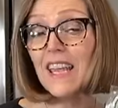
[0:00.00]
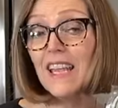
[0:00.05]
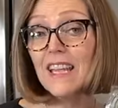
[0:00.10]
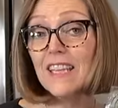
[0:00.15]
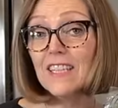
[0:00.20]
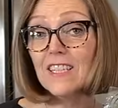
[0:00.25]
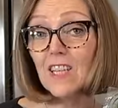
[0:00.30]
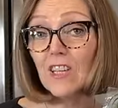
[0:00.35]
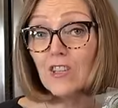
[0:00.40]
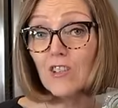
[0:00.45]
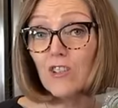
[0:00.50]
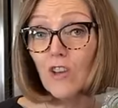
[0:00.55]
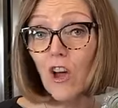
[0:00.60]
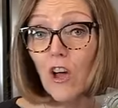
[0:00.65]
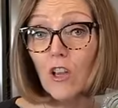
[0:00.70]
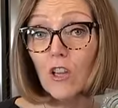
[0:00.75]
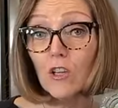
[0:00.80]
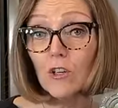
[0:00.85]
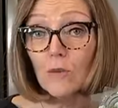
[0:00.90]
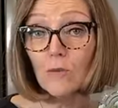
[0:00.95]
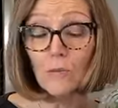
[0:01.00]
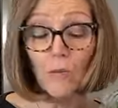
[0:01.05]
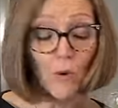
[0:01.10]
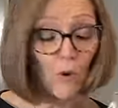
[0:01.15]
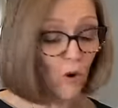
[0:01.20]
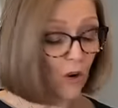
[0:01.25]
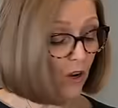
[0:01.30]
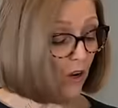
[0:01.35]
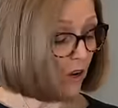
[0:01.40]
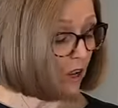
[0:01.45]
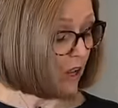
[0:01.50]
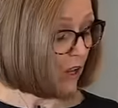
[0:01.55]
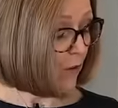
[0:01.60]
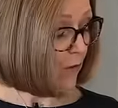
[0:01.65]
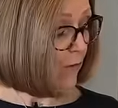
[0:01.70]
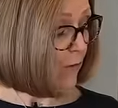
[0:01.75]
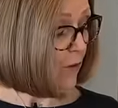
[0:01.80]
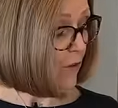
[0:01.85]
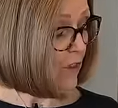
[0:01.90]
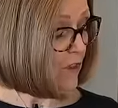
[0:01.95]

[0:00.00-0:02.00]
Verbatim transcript: It's $1 more for